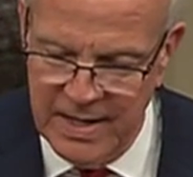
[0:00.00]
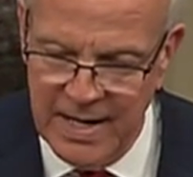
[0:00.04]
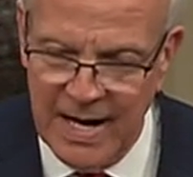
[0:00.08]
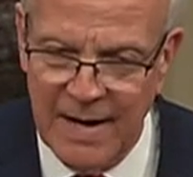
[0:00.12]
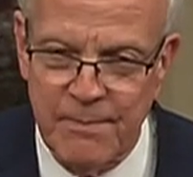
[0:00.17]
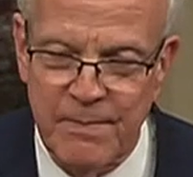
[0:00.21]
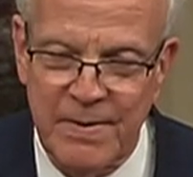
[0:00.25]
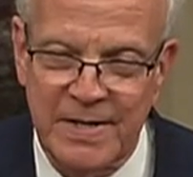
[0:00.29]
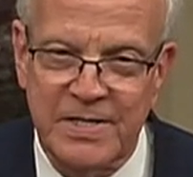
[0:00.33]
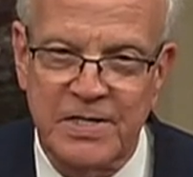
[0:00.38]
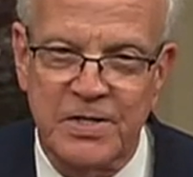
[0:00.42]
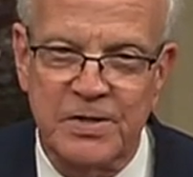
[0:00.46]
I've
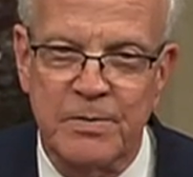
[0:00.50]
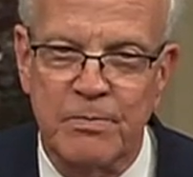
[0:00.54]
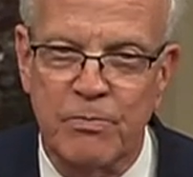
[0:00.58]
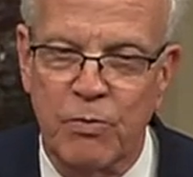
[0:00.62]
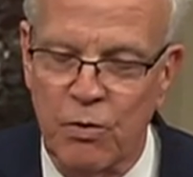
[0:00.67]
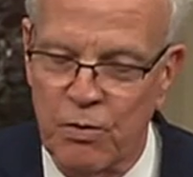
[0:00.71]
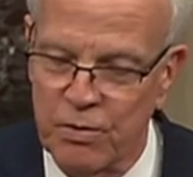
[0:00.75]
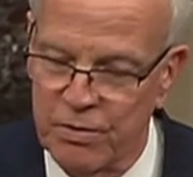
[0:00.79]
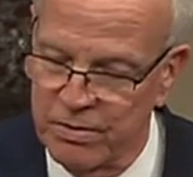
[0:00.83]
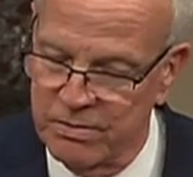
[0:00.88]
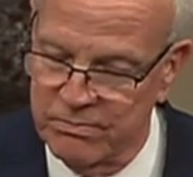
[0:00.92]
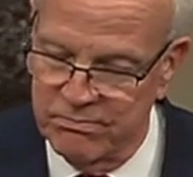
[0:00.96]
been to the
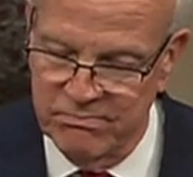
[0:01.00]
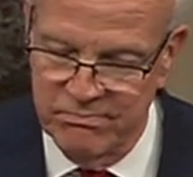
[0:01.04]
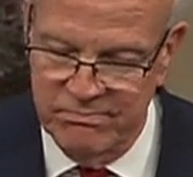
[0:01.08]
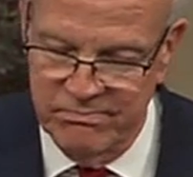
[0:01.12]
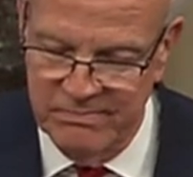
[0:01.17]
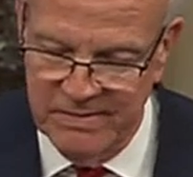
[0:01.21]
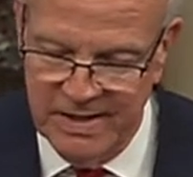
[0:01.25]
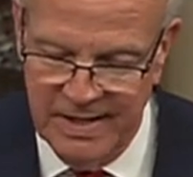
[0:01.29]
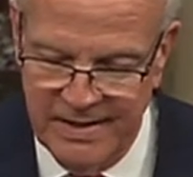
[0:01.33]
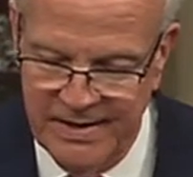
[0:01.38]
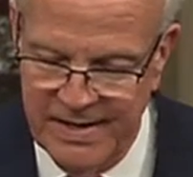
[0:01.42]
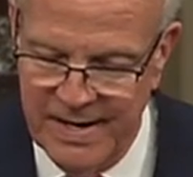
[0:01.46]
border
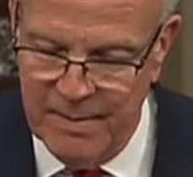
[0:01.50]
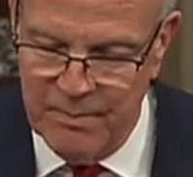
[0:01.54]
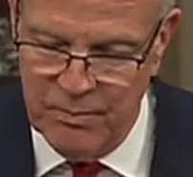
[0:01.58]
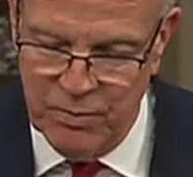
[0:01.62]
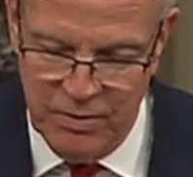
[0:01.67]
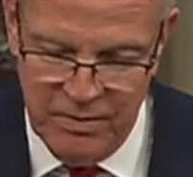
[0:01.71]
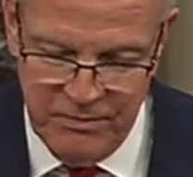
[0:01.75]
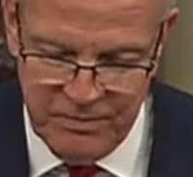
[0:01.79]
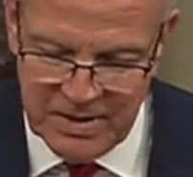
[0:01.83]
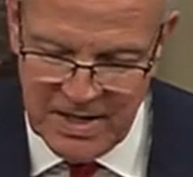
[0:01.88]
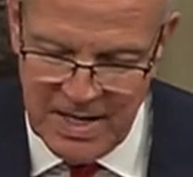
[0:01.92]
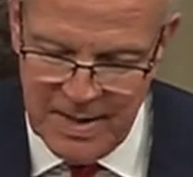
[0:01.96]
a number
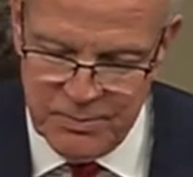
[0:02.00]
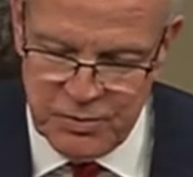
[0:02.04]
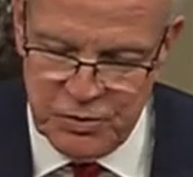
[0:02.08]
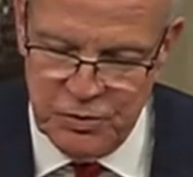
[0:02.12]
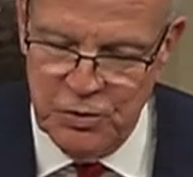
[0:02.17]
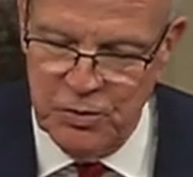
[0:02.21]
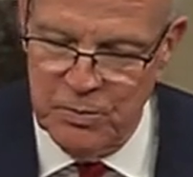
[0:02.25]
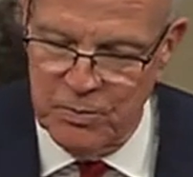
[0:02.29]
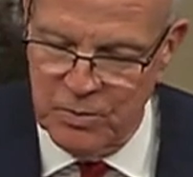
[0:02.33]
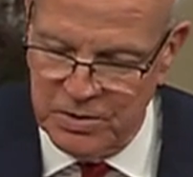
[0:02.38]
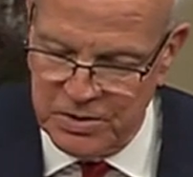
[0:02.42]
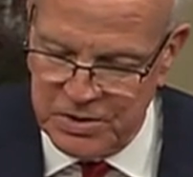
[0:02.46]
of times,
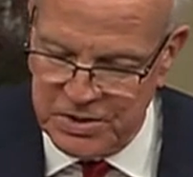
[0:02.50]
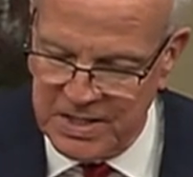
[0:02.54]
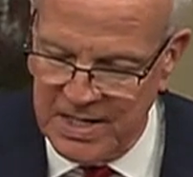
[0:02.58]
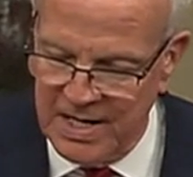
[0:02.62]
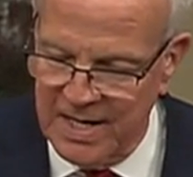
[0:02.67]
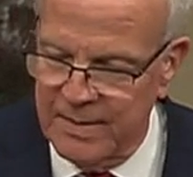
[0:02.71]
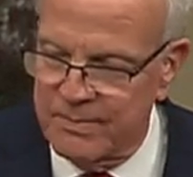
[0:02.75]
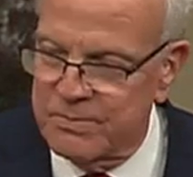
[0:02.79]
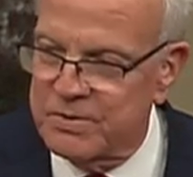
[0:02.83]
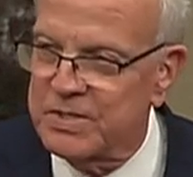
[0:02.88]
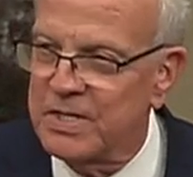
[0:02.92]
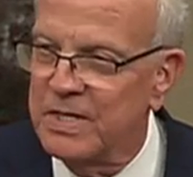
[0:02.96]
numerous
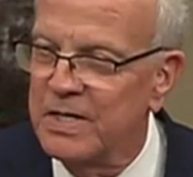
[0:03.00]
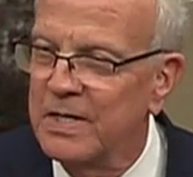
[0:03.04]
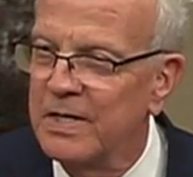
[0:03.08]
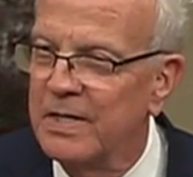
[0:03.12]
times.